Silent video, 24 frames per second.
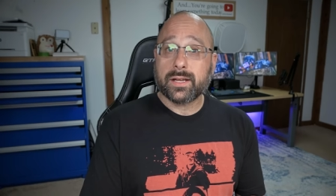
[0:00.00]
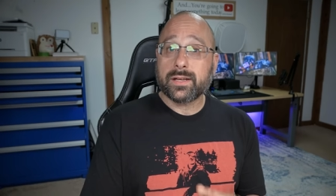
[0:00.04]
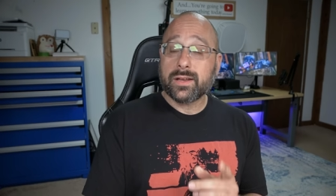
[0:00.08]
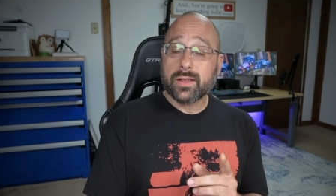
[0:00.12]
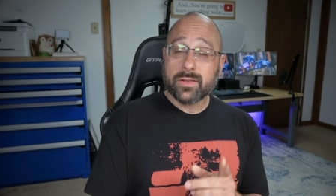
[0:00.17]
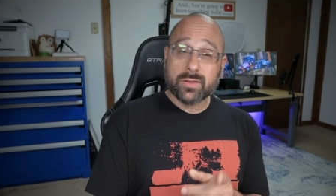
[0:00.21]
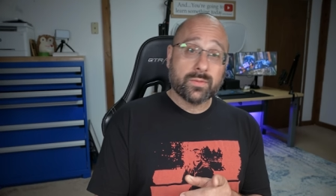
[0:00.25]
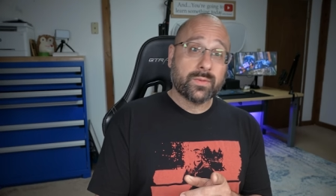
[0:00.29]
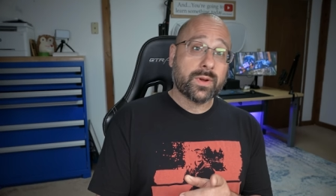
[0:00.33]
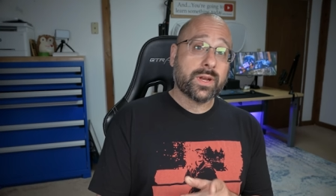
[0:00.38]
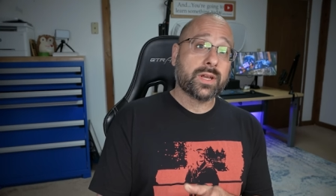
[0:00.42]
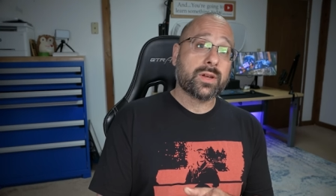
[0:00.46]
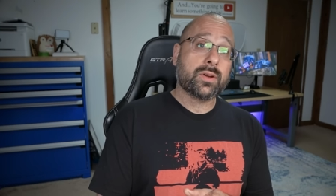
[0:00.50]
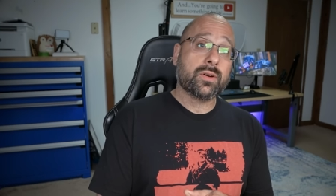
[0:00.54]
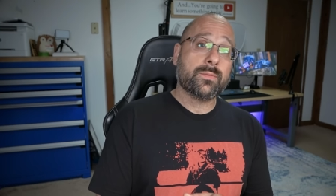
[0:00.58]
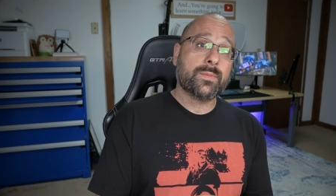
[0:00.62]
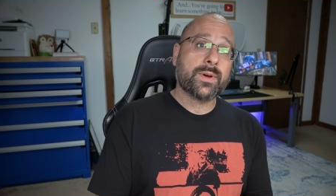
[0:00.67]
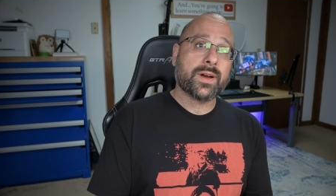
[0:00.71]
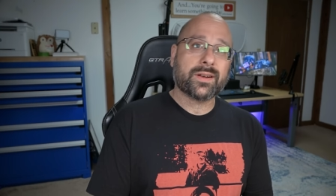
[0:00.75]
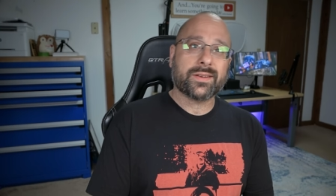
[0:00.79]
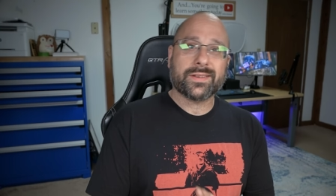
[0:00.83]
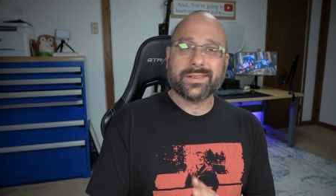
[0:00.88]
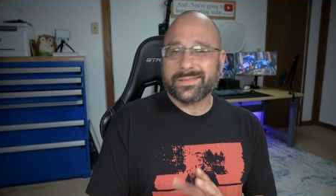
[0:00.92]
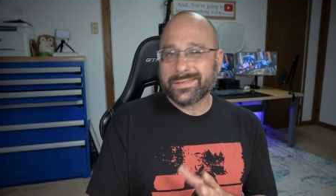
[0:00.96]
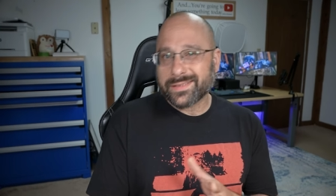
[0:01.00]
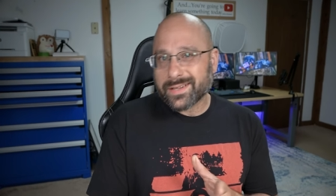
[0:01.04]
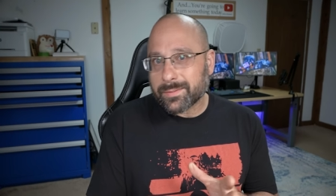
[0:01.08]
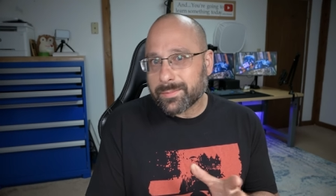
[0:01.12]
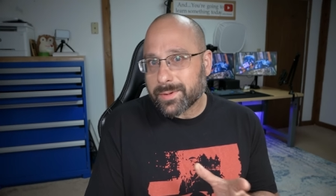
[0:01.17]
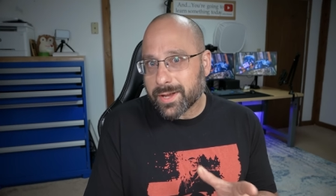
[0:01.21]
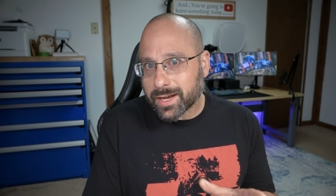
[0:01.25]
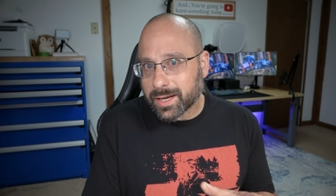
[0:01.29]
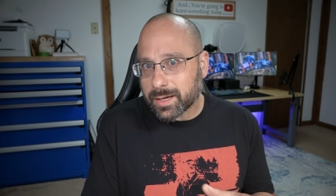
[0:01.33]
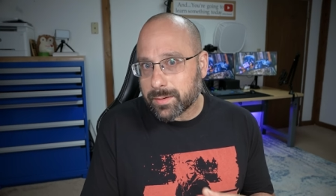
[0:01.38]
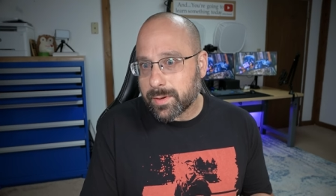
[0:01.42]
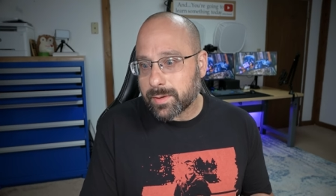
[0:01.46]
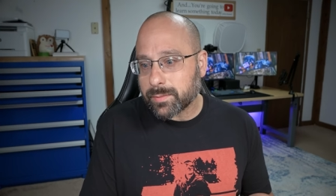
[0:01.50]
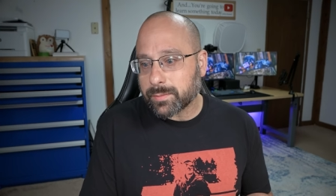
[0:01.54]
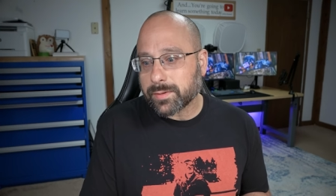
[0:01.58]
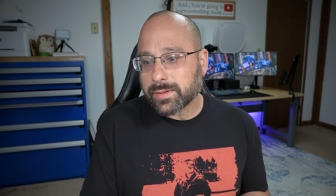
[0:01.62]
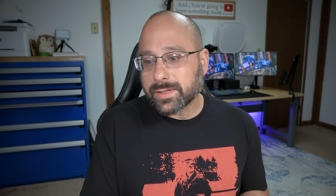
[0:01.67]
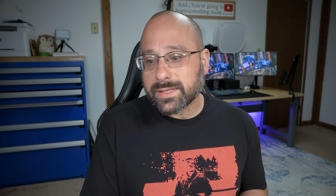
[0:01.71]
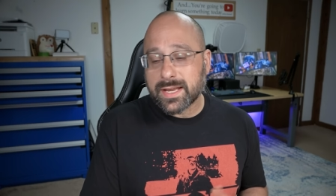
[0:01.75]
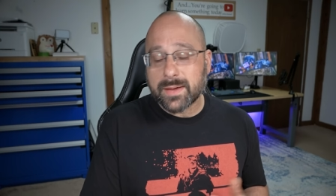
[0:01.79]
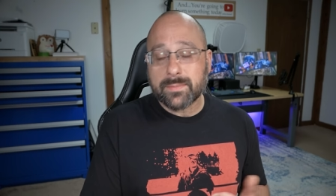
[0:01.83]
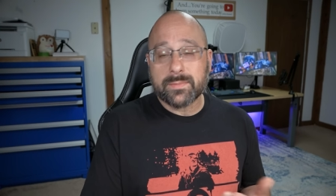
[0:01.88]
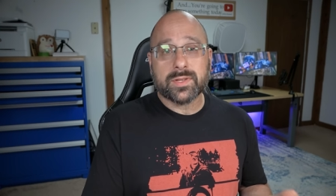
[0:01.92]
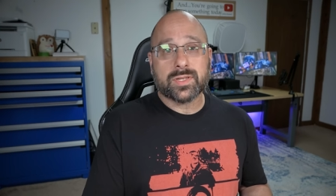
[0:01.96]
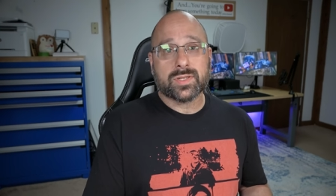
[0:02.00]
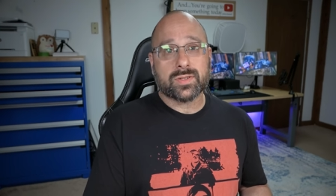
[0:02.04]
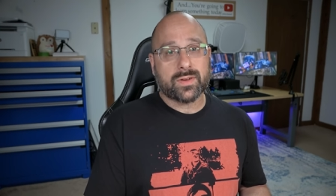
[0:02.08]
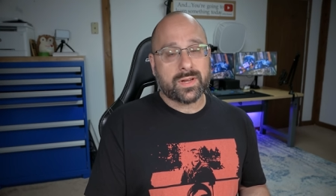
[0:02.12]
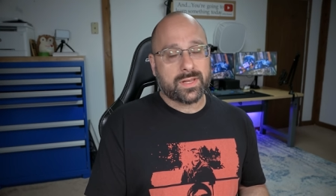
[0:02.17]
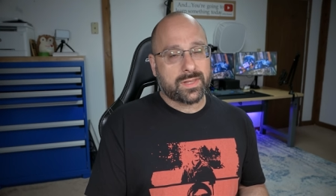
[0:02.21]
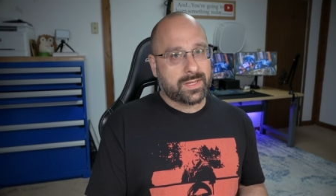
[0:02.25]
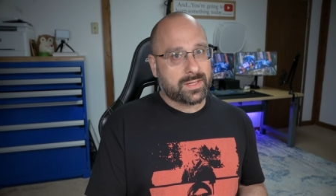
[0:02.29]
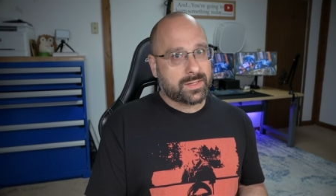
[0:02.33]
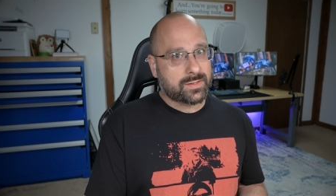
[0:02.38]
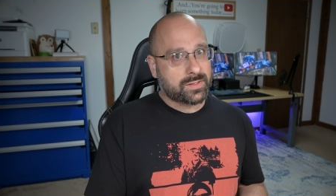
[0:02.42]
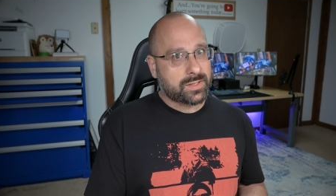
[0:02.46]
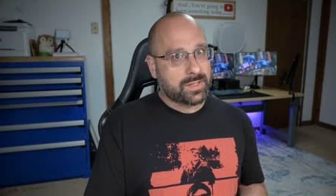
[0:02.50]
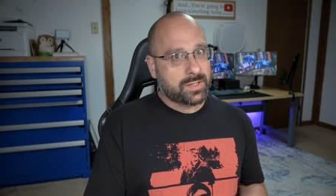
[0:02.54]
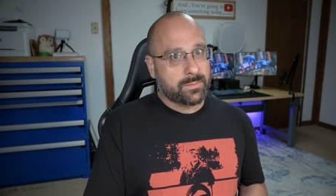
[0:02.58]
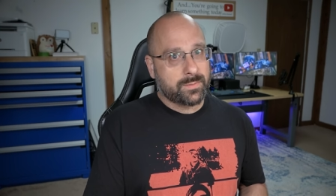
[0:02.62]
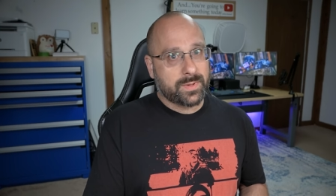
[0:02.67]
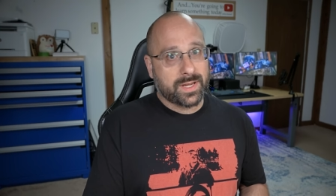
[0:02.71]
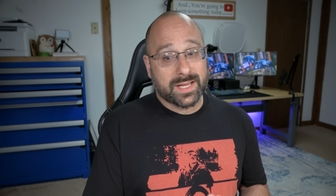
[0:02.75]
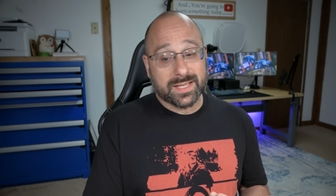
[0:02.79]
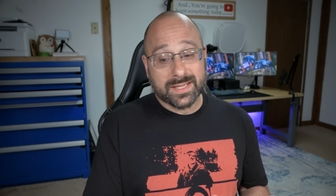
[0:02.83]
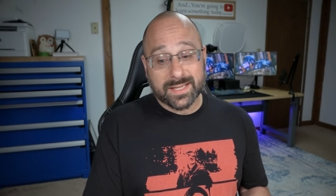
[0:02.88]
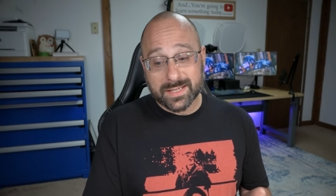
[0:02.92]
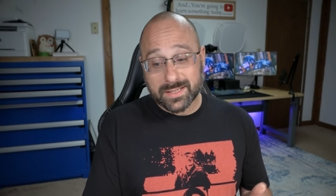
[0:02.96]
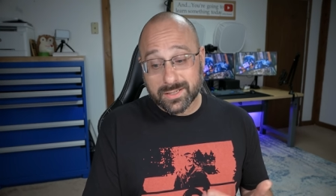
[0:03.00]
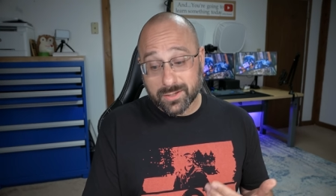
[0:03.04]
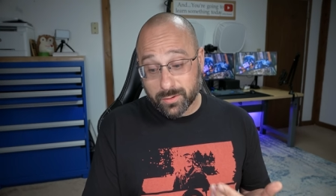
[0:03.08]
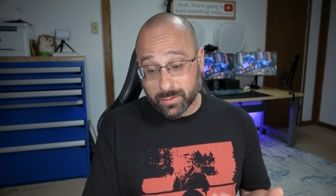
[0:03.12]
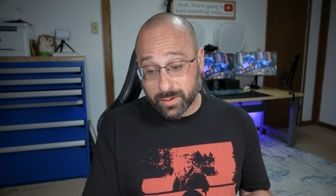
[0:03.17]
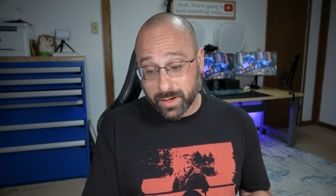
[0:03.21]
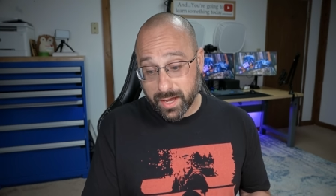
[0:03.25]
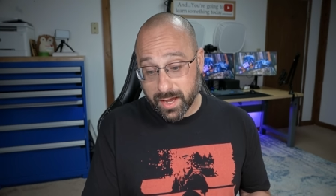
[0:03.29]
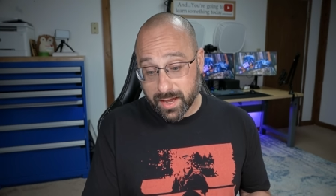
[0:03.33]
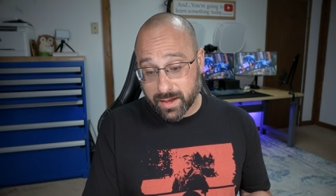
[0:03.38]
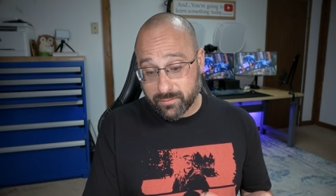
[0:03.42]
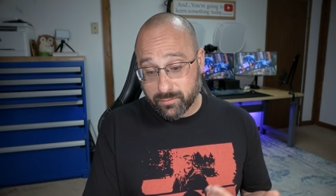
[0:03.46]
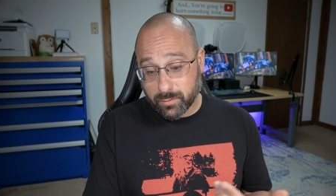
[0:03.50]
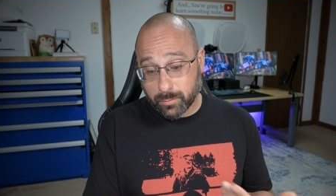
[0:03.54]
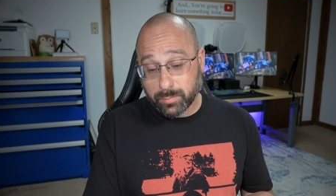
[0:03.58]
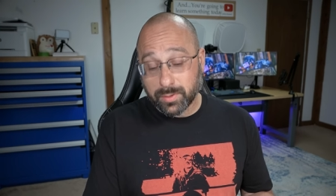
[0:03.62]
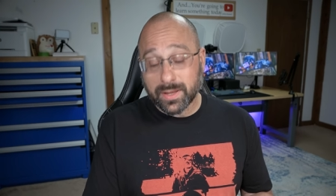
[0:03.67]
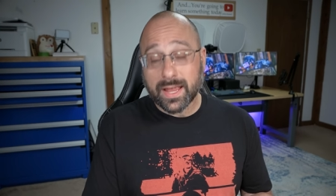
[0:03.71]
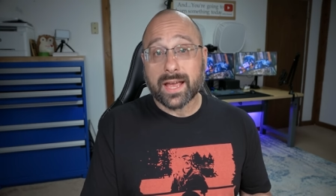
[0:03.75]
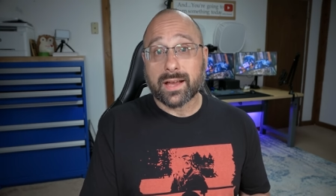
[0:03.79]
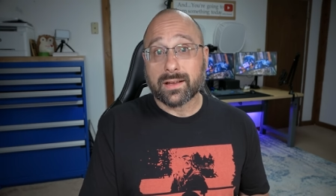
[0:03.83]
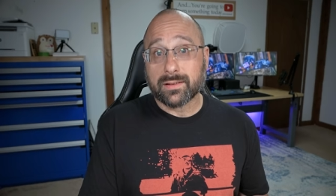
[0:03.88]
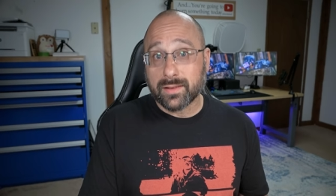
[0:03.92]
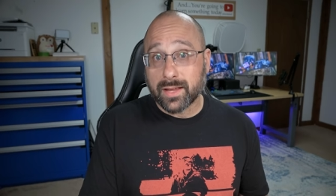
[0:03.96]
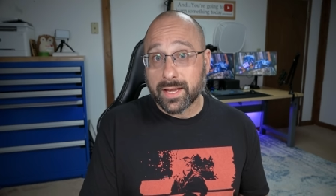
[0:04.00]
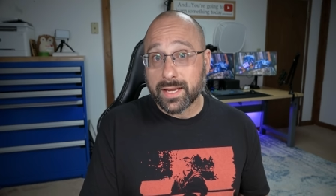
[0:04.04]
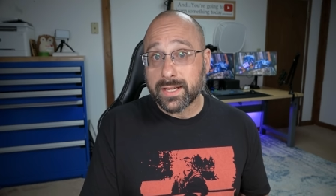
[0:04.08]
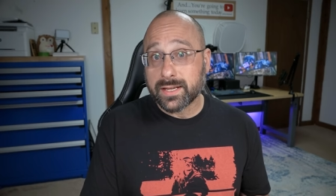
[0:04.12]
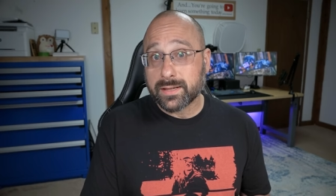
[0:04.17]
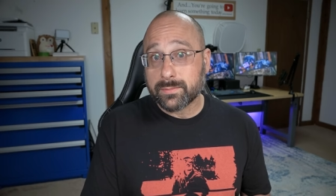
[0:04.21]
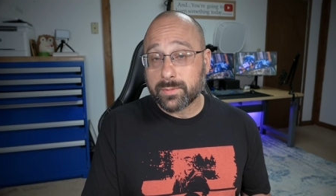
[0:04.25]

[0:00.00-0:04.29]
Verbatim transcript: Another way to go about it, and I'm not going to be able to demonstrate this to you because I don't have a black light,